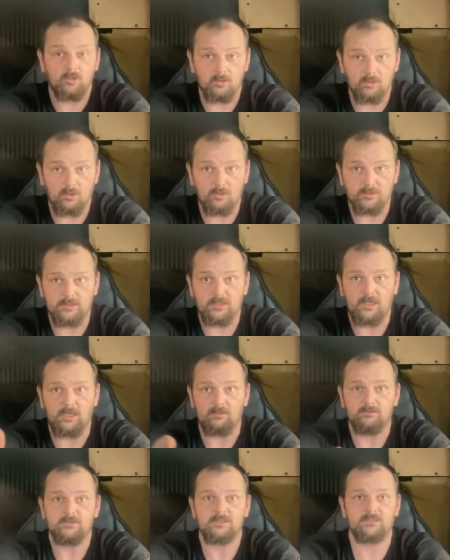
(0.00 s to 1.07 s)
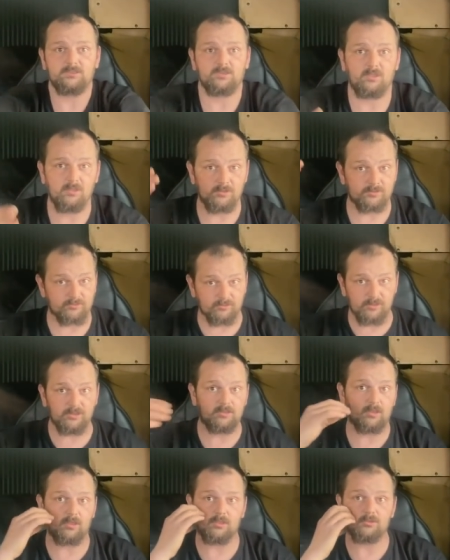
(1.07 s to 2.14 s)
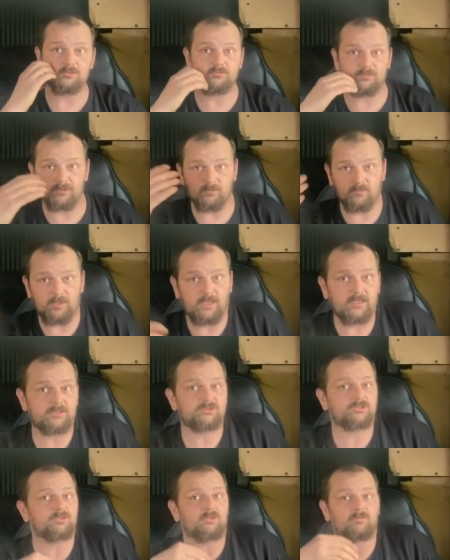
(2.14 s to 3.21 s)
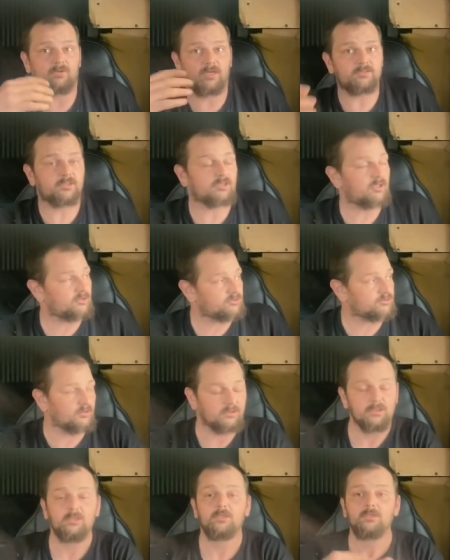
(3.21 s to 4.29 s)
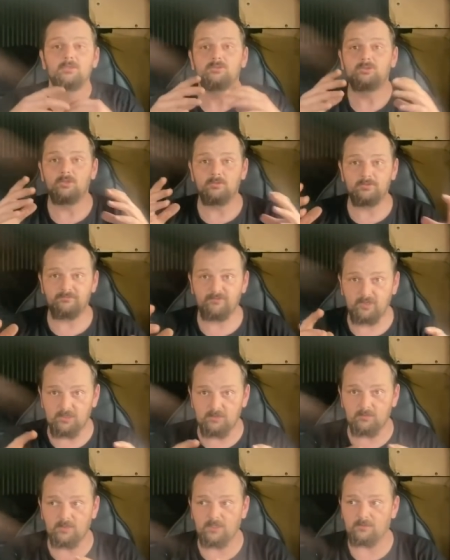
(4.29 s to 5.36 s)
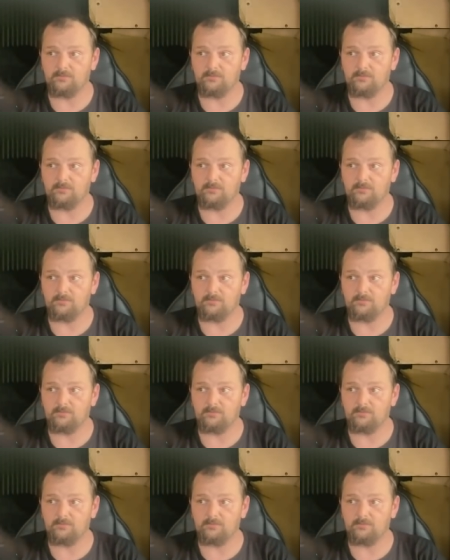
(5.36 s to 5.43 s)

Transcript: hauling now. He's hauling three cars with a wedge around the country. Doing very well.